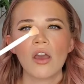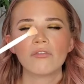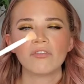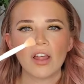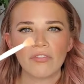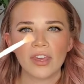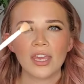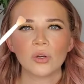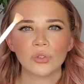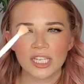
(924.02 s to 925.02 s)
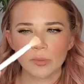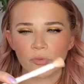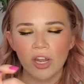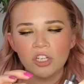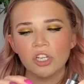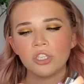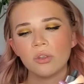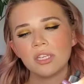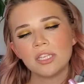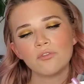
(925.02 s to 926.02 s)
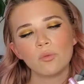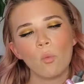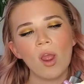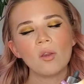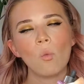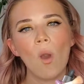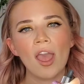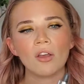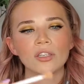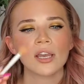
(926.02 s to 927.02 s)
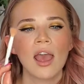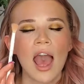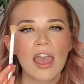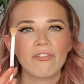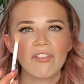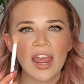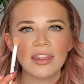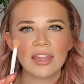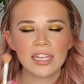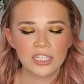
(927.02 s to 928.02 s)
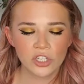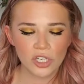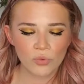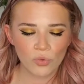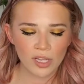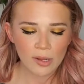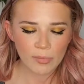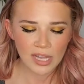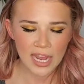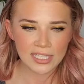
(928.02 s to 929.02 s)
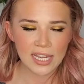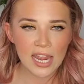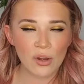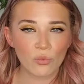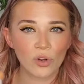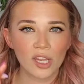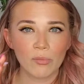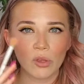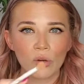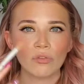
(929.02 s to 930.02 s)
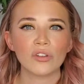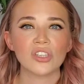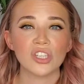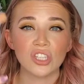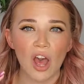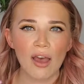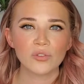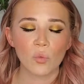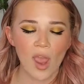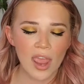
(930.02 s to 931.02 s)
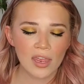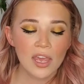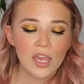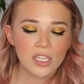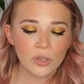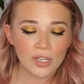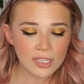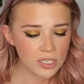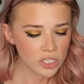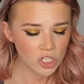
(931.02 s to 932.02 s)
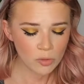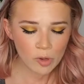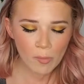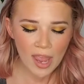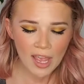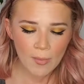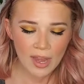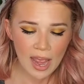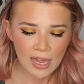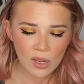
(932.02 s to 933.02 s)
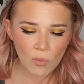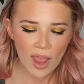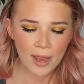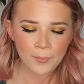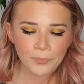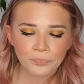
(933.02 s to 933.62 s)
fluffy crease brush. So this is from Wet n Wild. I find that this just really applies it in a really beautiful soft way, so it doesn't disturb your makeup in any way,